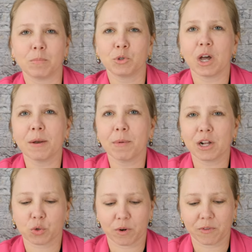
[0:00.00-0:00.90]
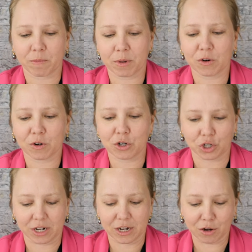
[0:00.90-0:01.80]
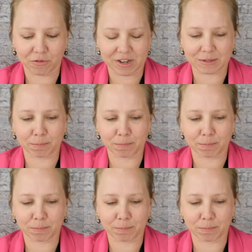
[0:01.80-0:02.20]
done much with. They've been on a shelf,